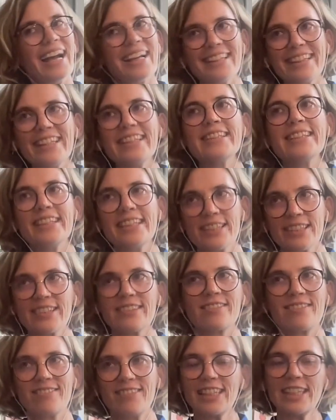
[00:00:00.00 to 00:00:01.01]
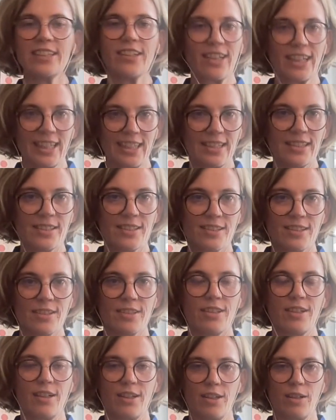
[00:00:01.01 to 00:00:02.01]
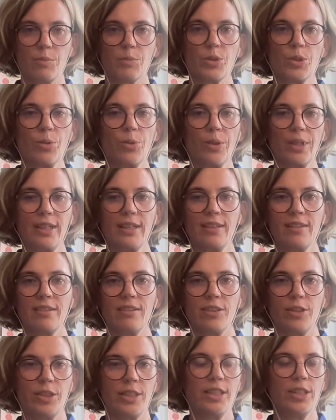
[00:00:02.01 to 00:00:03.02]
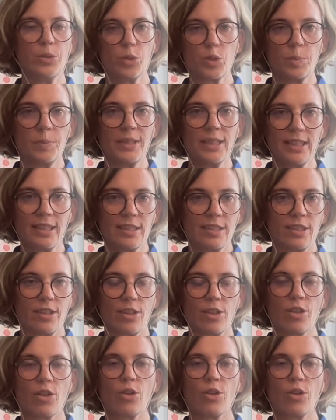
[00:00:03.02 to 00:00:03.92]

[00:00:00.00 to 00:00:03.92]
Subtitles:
This isn't really the case. So in EU speak, it's a